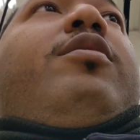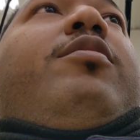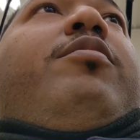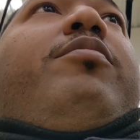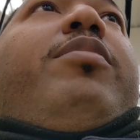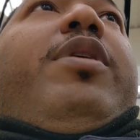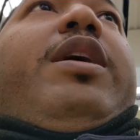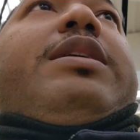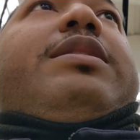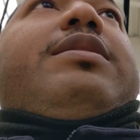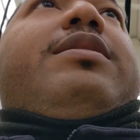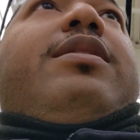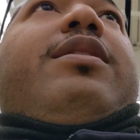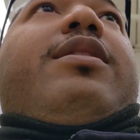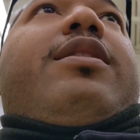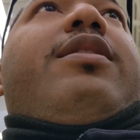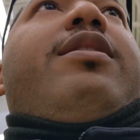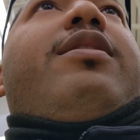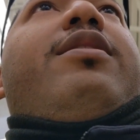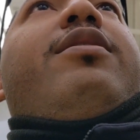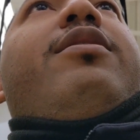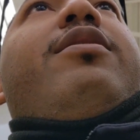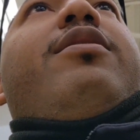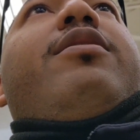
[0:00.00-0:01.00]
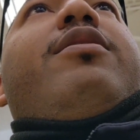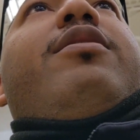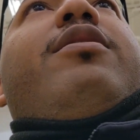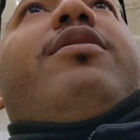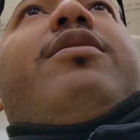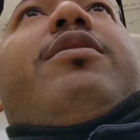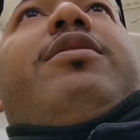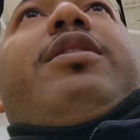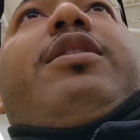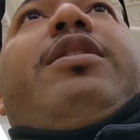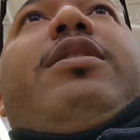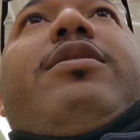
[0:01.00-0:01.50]
basic
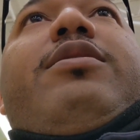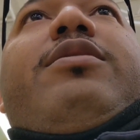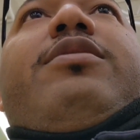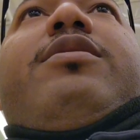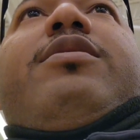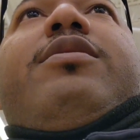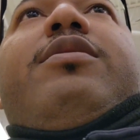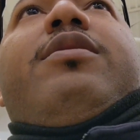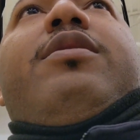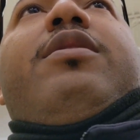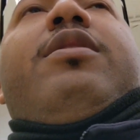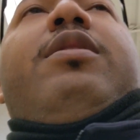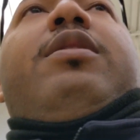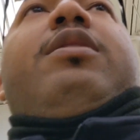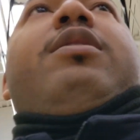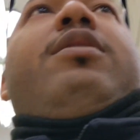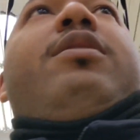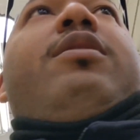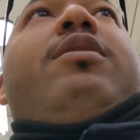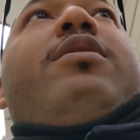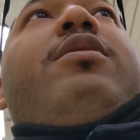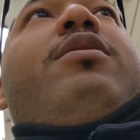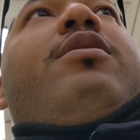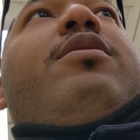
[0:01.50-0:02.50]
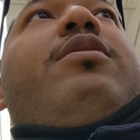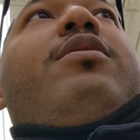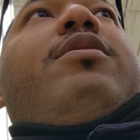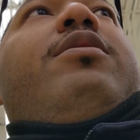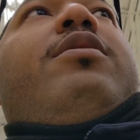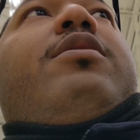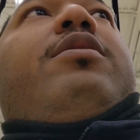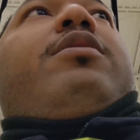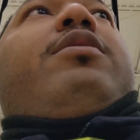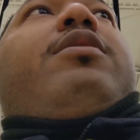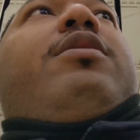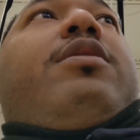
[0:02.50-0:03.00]
things.
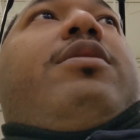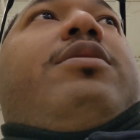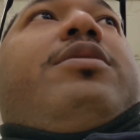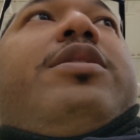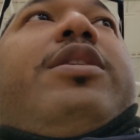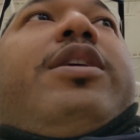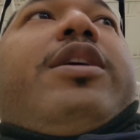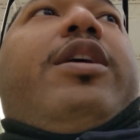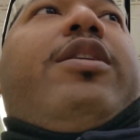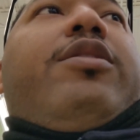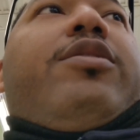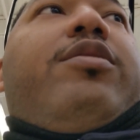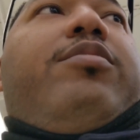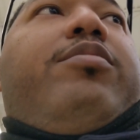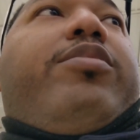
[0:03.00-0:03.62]
Let's check out the